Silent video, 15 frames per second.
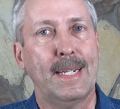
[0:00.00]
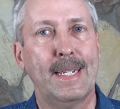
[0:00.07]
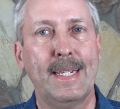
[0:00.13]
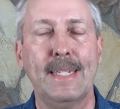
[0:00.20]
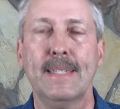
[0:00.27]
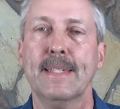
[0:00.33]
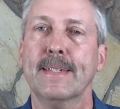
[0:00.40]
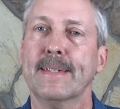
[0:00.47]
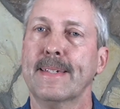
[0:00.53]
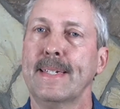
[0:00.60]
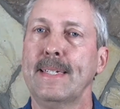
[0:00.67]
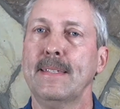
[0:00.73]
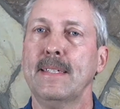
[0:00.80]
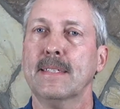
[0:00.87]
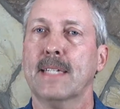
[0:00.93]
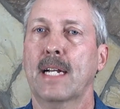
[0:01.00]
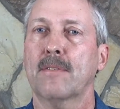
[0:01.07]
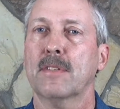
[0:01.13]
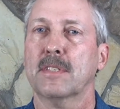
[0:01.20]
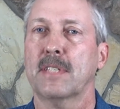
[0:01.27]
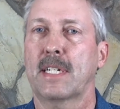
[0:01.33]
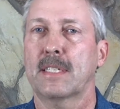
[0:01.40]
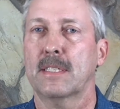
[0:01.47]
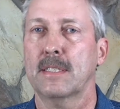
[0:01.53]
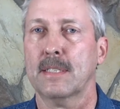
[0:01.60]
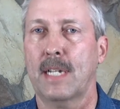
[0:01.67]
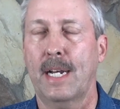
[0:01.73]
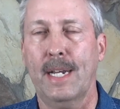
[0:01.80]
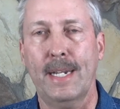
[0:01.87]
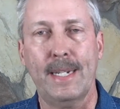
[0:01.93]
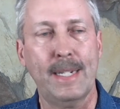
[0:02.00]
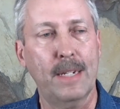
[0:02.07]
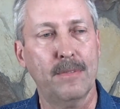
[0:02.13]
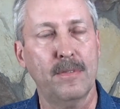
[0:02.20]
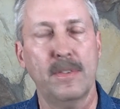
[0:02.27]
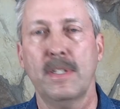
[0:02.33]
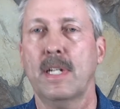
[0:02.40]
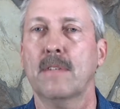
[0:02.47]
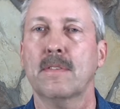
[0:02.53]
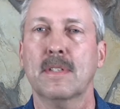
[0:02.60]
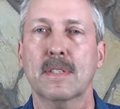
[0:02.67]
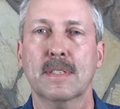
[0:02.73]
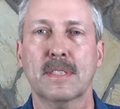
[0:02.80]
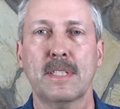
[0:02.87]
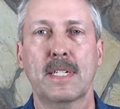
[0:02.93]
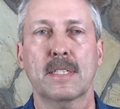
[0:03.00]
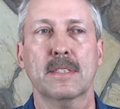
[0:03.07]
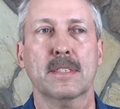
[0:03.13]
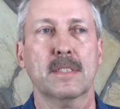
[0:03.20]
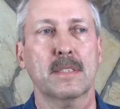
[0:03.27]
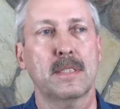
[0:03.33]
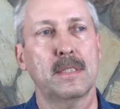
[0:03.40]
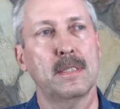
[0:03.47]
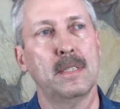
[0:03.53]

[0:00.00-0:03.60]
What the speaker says: In these conversations, I have never sensed